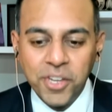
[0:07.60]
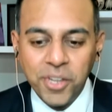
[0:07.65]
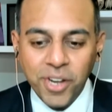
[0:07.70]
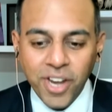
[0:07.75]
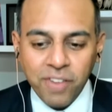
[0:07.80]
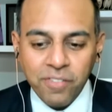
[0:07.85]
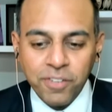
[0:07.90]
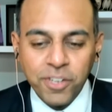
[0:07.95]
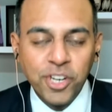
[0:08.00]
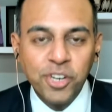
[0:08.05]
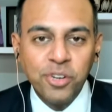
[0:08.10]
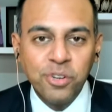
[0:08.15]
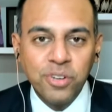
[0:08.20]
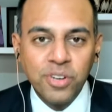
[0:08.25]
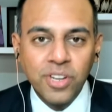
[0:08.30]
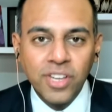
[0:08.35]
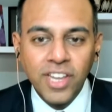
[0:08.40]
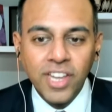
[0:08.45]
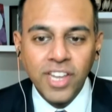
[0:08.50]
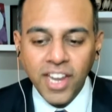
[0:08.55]
Good
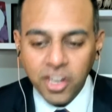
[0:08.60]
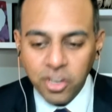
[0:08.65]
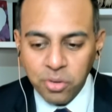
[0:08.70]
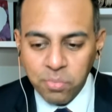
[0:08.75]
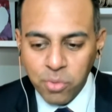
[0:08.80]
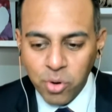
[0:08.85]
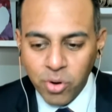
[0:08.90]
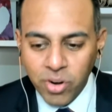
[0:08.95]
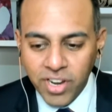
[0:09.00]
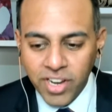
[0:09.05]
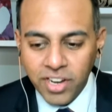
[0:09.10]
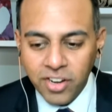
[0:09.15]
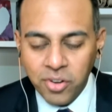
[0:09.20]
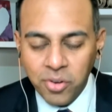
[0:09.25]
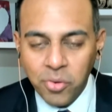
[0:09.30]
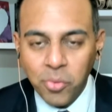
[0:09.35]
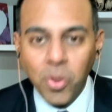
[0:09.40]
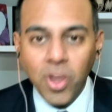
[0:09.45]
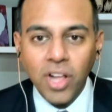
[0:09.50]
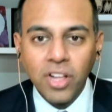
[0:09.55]
afternoon and good morning.
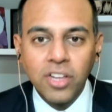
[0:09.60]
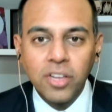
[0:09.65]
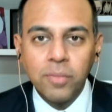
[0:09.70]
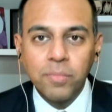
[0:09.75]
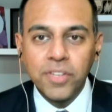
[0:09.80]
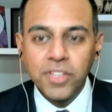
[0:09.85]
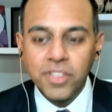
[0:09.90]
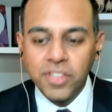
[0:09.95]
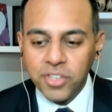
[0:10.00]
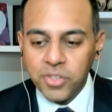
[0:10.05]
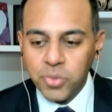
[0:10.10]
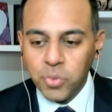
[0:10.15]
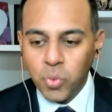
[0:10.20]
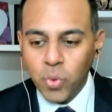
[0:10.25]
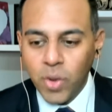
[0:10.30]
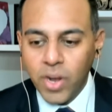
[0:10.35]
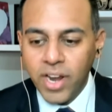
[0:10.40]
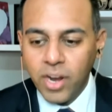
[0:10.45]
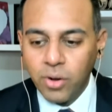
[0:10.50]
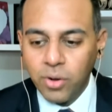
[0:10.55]
Welcome to this
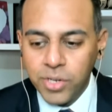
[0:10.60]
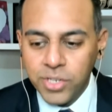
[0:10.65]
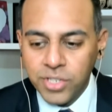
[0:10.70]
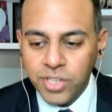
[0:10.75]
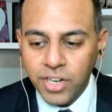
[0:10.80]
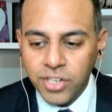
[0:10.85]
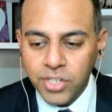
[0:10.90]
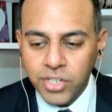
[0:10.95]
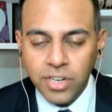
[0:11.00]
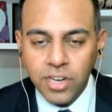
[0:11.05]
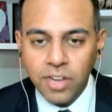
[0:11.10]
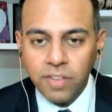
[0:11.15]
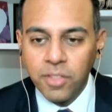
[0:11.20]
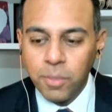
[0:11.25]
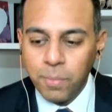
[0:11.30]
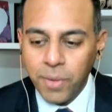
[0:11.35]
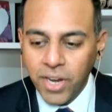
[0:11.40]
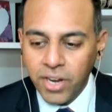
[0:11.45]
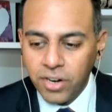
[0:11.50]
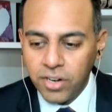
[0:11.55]
one-hour session of
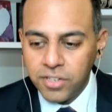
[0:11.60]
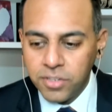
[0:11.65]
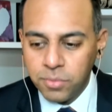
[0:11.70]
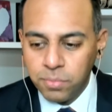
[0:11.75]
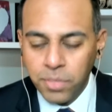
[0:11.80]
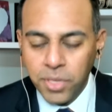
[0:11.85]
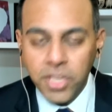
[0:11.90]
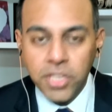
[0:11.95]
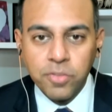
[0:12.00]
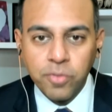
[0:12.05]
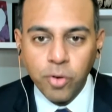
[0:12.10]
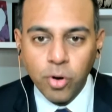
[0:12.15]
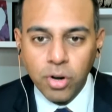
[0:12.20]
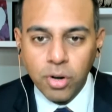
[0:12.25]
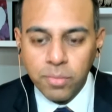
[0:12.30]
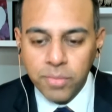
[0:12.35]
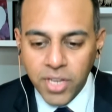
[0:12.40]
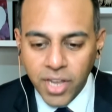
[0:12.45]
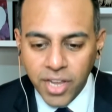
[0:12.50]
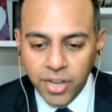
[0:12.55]
the Paris Peace
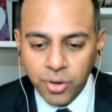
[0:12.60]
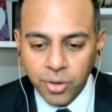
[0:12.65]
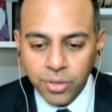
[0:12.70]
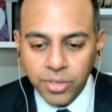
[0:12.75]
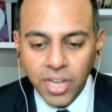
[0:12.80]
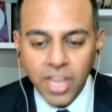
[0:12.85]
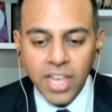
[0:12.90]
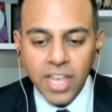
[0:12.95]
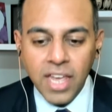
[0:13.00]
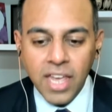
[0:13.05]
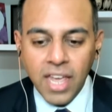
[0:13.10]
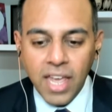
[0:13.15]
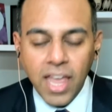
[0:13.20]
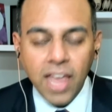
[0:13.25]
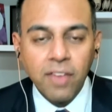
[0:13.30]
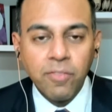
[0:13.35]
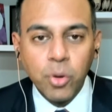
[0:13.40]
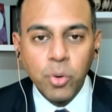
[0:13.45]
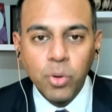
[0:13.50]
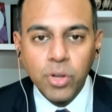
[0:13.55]
Forum titled,
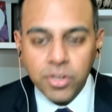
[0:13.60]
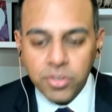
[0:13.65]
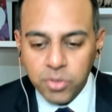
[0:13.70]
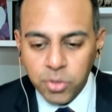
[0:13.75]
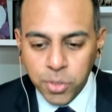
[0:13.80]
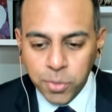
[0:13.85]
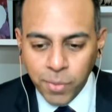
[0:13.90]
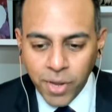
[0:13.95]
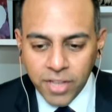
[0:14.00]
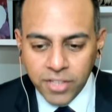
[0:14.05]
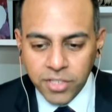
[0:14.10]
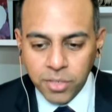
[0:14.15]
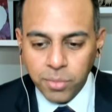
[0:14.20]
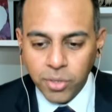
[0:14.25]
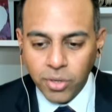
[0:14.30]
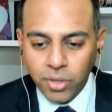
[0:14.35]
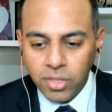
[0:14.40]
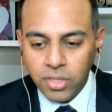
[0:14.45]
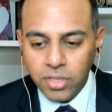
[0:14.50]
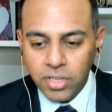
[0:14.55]
Everyone is
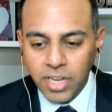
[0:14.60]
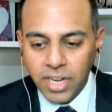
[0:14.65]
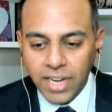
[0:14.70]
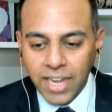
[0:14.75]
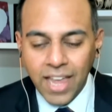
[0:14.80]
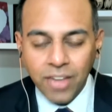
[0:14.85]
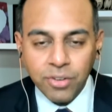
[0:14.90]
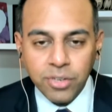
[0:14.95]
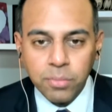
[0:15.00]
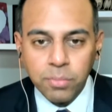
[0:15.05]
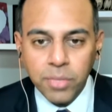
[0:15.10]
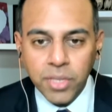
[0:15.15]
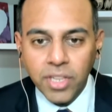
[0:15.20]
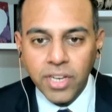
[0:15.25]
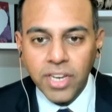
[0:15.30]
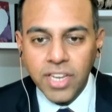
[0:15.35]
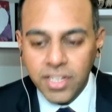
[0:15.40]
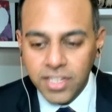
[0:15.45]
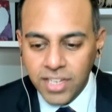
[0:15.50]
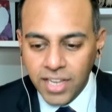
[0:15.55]
Responsible,
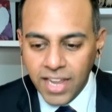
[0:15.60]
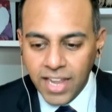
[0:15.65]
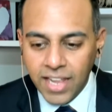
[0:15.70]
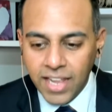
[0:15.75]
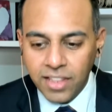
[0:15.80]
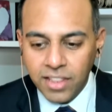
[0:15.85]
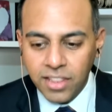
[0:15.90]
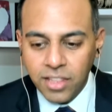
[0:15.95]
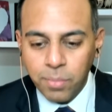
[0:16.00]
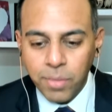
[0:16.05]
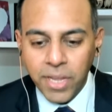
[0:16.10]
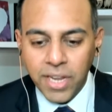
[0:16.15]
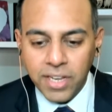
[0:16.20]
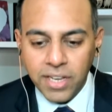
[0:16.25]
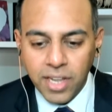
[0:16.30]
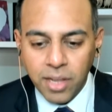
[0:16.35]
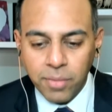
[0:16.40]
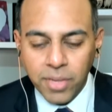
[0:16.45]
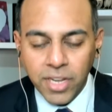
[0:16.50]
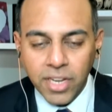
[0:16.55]
Accountability to End the
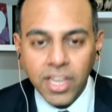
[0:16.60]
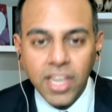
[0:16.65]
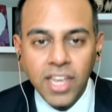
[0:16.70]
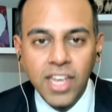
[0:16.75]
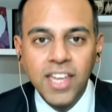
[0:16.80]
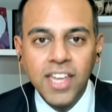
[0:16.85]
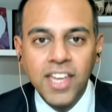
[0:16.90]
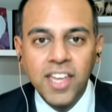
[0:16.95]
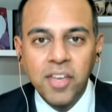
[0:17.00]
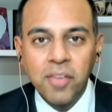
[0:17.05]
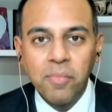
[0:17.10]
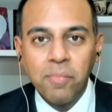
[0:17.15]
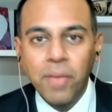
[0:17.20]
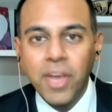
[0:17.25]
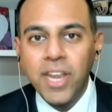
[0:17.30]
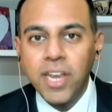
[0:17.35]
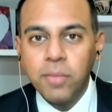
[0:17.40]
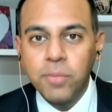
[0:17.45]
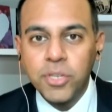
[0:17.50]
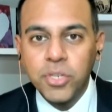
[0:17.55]
Pandemic.
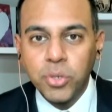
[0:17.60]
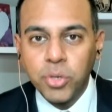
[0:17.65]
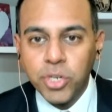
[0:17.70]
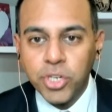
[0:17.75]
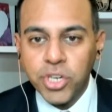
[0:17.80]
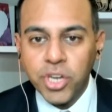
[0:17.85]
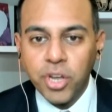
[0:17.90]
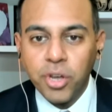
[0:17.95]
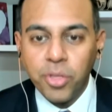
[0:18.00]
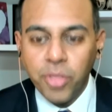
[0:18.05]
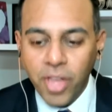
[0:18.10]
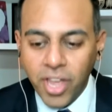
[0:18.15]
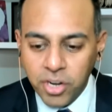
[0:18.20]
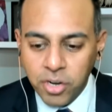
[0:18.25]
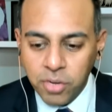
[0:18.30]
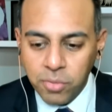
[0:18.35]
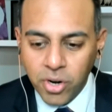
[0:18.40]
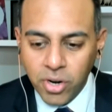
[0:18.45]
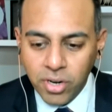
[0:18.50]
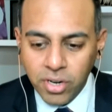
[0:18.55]
My name is Krishna
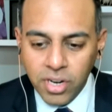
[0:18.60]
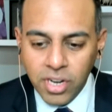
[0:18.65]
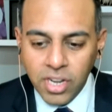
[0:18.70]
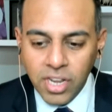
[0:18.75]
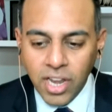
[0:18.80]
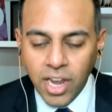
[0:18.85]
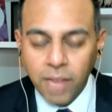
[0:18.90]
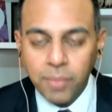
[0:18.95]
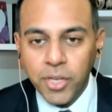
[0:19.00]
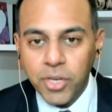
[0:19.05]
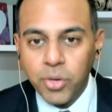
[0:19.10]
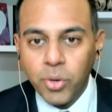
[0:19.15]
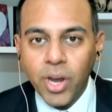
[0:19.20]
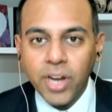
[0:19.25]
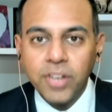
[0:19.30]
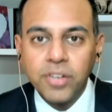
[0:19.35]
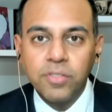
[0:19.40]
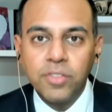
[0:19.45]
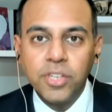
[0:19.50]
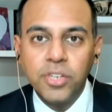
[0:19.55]
Odaikumar. I'm the
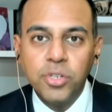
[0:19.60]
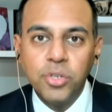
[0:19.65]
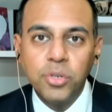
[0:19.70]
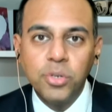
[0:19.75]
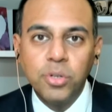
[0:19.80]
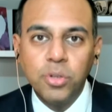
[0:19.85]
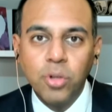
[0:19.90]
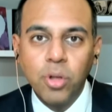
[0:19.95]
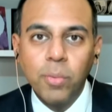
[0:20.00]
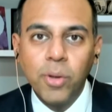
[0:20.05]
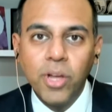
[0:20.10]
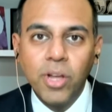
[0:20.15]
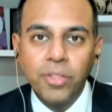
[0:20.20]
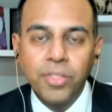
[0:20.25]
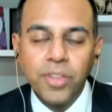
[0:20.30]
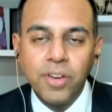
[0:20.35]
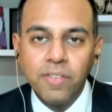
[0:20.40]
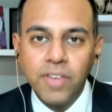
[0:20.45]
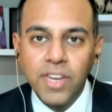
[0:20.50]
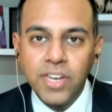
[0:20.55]
director of the Duke Global
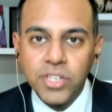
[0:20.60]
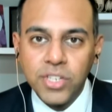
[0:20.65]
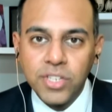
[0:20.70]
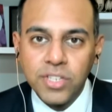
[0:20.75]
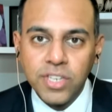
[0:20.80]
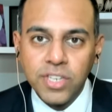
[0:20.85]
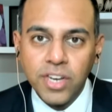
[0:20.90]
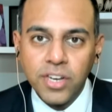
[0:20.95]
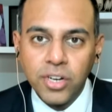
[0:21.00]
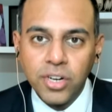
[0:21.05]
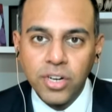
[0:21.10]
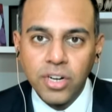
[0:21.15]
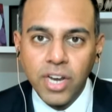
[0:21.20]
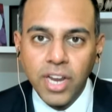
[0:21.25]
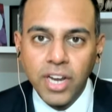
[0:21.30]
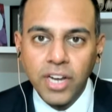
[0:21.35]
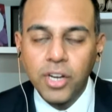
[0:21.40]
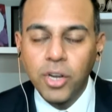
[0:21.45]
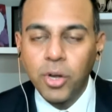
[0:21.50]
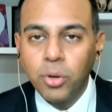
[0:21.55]
Health Innovation Center
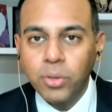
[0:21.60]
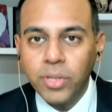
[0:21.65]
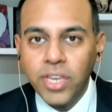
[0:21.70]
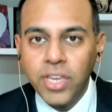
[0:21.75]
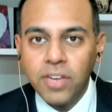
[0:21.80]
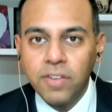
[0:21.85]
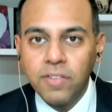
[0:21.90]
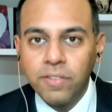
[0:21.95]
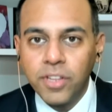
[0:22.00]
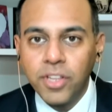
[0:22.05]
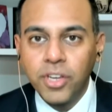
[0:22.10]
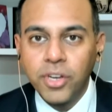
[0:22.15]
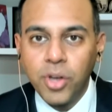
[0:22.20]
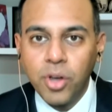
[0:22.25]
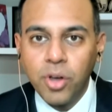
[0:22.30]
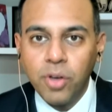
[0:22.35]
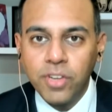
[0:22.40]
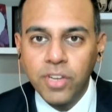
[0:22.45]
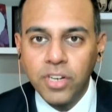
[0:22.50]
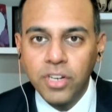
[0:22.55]
and co-lead for the
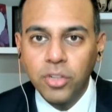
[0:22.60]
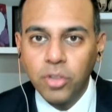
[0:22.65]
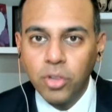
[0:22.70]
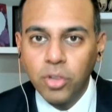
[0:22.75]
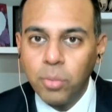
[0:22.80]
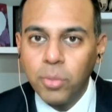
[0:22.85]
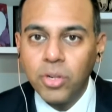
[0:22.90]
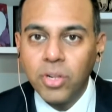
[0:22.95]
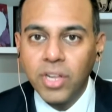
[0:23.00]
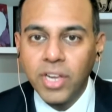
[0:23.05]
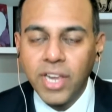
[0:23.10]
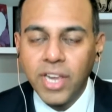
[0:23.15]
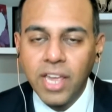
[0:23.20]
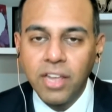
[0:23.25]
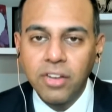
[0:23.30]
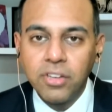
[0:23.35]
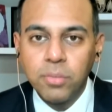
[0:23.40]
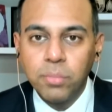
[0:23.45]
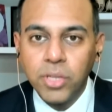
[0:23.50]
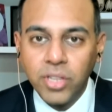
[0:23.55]
COVID Global
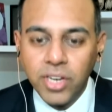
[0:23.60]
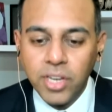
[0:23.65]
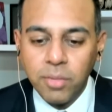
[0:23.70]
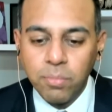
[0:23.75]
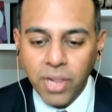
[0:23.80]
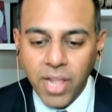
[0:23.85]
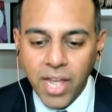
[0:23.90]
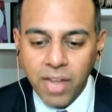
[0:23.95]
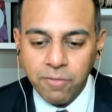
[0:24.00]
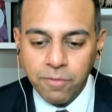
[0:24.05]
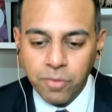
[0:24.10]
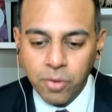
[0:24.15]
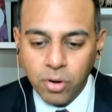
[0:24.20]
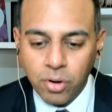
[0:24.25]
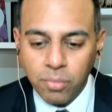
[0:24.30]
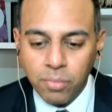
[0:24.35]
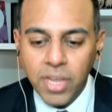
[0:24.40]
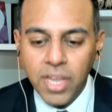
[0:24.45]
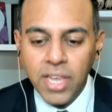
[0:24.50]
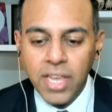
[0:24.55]
Accountability
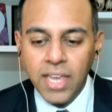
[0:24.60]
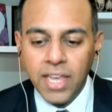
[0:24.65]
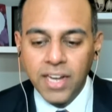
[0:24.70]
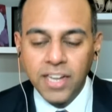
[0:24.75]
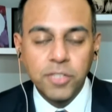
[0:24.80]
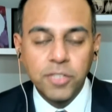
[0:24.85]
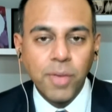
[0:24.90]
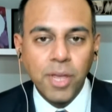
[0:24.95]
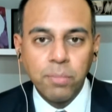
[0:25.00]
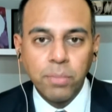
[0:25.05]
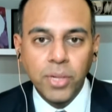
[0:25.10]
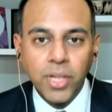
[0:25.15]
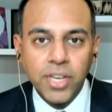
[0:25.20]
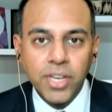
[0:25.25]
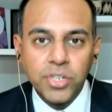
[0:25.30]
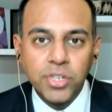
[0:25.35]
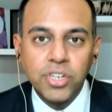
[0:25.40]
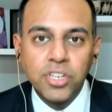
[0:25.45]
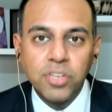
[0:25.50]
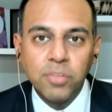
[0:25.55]
Platform. And it's my
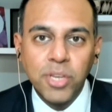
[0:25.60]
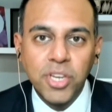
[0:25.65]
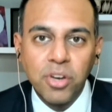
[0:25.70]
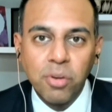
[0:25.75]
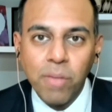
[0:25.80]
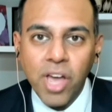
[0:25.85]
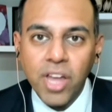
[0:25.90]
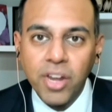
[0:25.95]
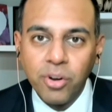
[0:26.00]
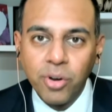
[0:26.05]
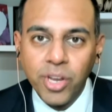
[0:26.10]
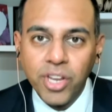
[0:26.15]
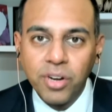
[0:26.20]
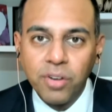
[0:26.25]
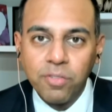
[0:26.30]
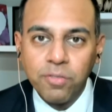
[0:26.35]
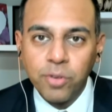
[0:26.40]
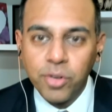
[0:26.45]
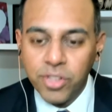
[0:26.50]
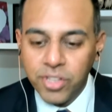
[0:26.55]
pleasure to be your
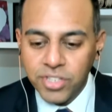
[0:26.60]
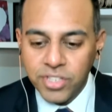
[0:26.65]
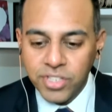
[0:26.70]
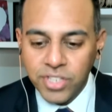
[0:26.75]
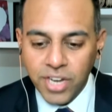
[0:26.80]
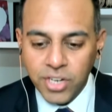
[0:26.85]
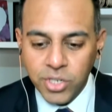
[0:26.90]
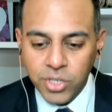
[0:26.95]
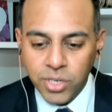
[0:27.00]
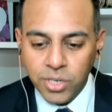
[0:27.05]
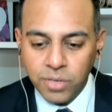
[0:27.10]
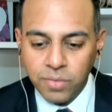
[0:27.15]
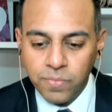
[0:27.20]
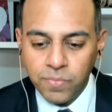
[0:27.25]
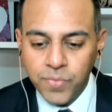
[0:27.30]
moderator for this session.